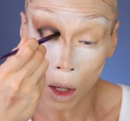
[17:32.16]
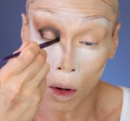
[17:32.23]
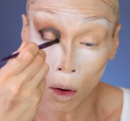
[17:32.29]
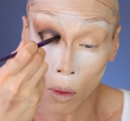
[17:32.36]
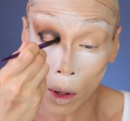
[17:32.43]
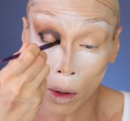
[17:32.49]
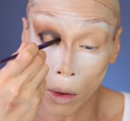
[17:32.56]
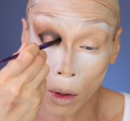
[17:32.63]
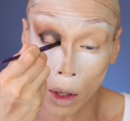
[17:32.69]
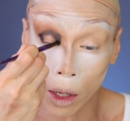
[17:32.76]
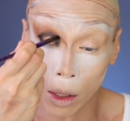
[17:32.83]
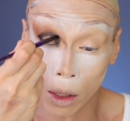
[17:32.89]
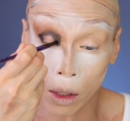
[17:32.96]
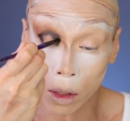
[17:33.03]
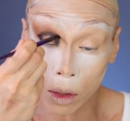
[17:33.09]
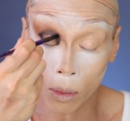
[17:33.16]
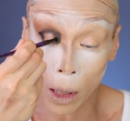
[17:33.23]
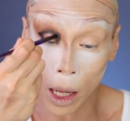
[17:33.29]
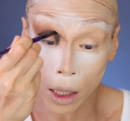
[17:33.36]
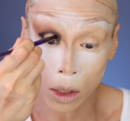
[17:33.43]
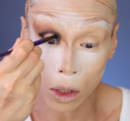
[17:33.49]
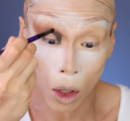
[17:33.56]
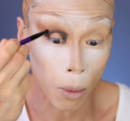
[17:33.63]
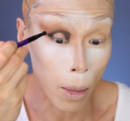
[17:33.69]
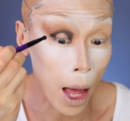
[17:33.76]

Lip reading: Oh wow, okay, this black's not